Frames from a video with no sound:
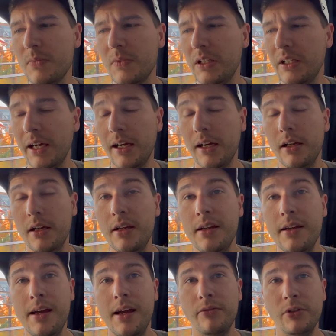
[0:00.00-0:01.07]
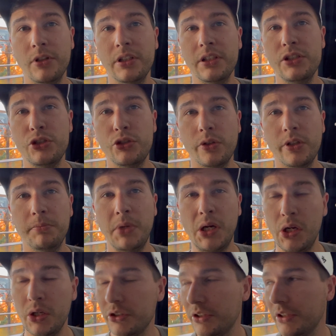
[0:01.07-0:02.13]
yeah, really enjoyed
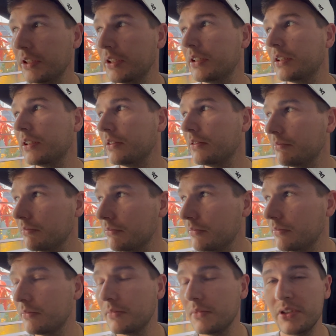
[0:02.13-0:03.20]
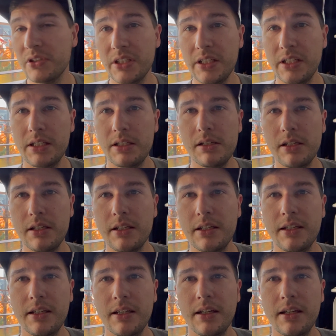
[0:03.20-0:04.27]
Boston, the city.
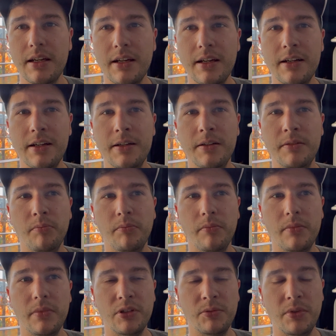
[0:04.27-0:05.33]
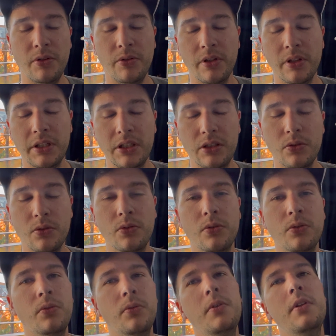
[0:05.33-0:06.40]
It's been really
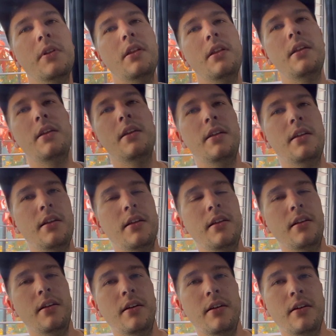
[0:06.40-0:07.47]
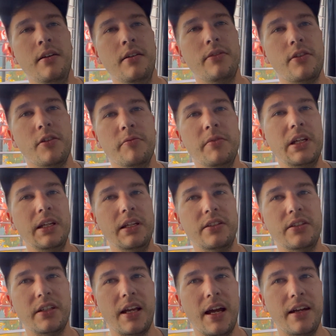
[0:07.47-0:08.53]
cool for me
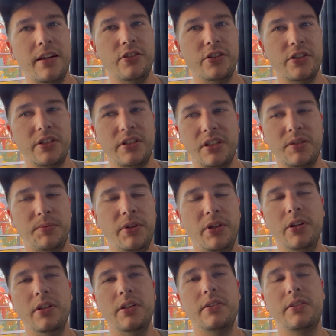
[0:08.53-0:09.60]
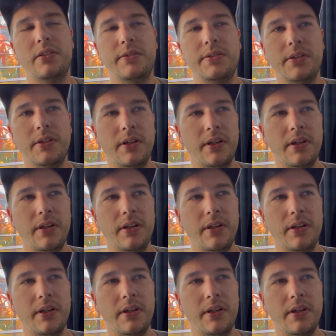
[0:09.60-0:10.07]
to kind of just experience